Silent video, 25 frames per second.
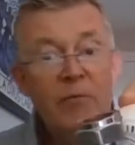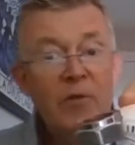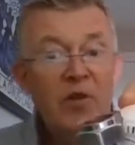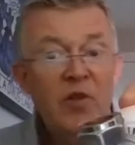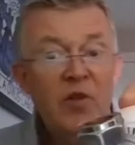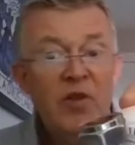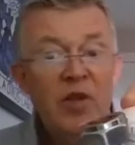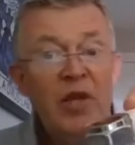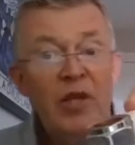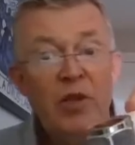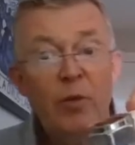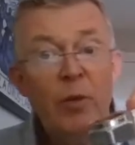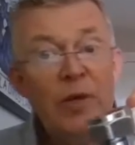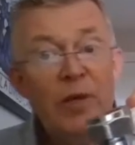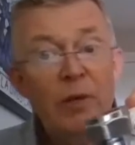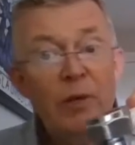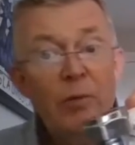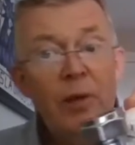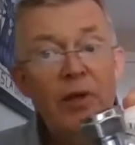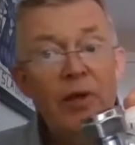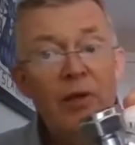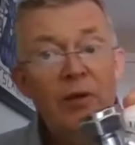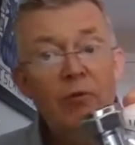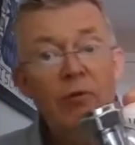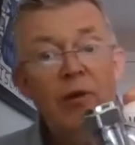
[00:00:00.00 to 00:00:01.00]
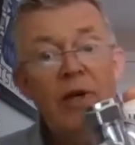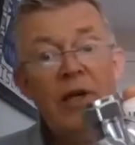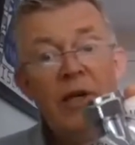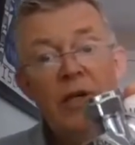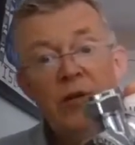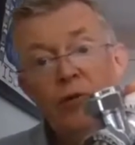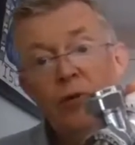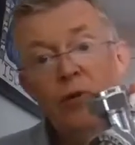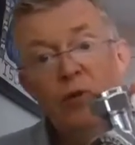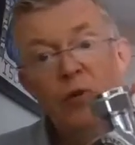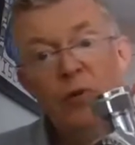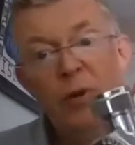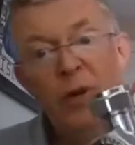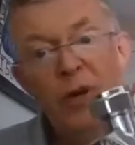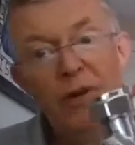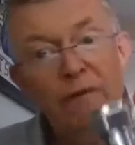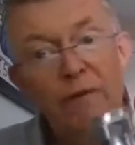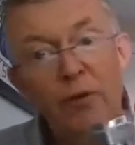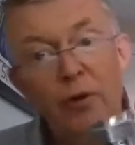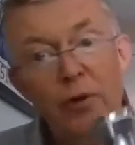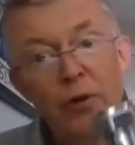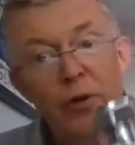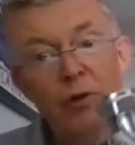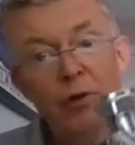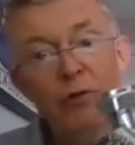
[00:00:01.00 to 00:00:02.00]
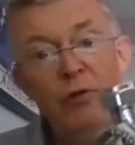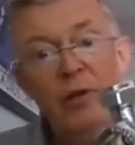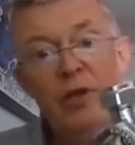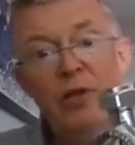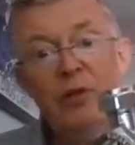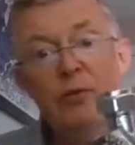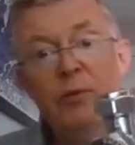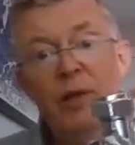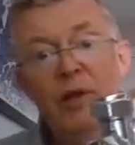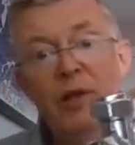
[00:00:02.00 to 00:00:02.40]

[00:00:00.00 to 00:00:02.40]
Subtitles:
say 21 degrees or 24 degrees,